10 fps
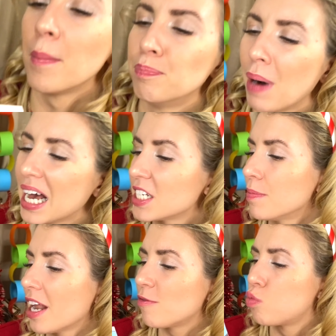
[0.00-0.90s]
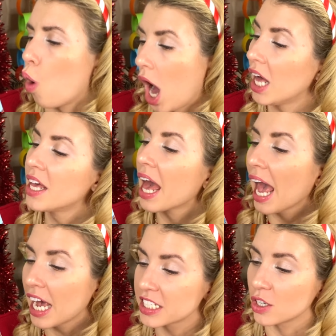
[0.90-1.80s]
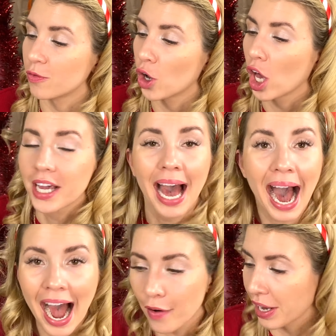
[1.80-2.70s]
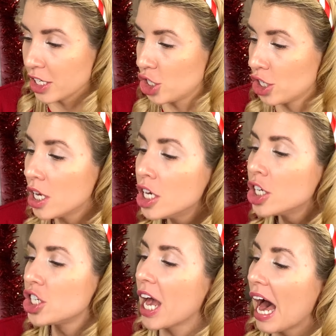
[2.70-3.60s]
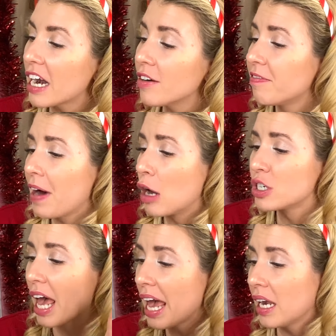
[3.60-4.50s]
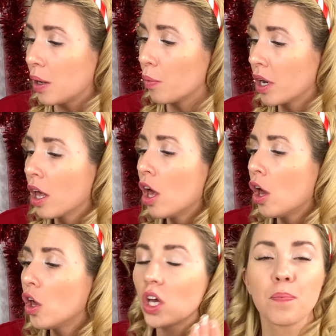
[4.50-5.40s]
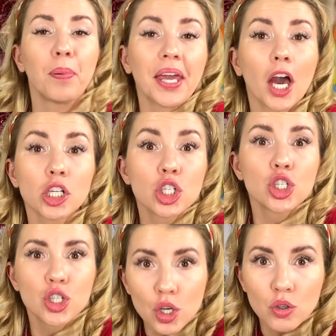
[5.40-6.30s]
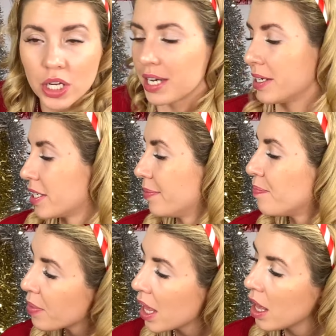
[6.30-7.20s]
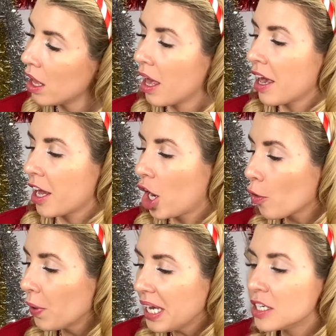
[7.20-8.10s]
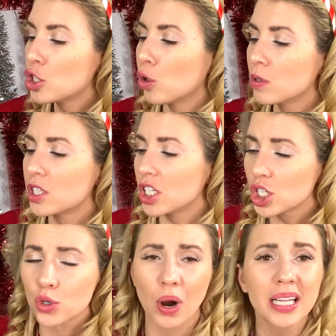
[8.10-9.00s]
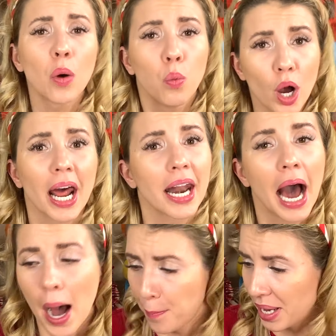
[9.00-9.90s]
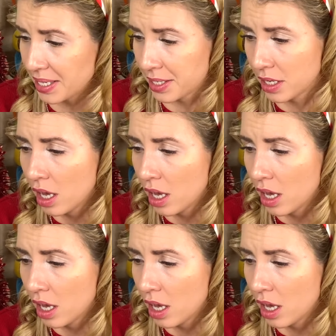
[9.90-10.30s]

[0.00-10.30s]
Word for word: Madame Lavoie headed for her carriage. She hadn't found anyone who could be her student. Corinne told Cinderella what had happened.